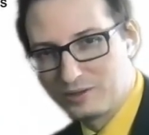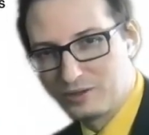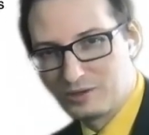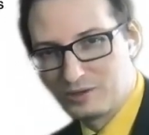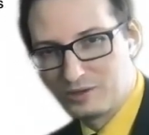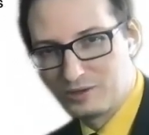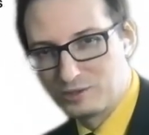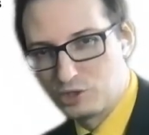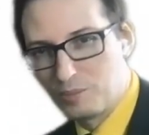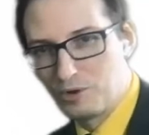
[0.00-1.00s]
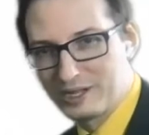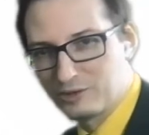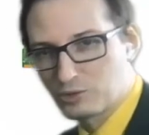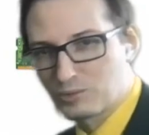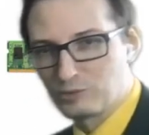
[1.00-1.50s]
the double
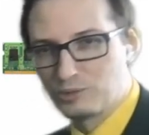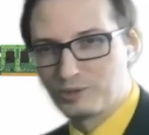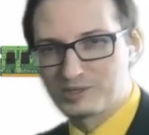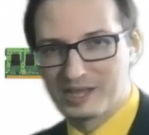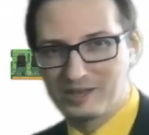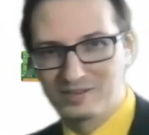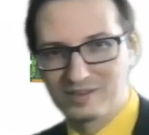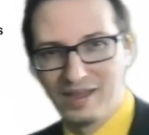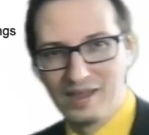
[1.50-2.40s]
and the quadruple size,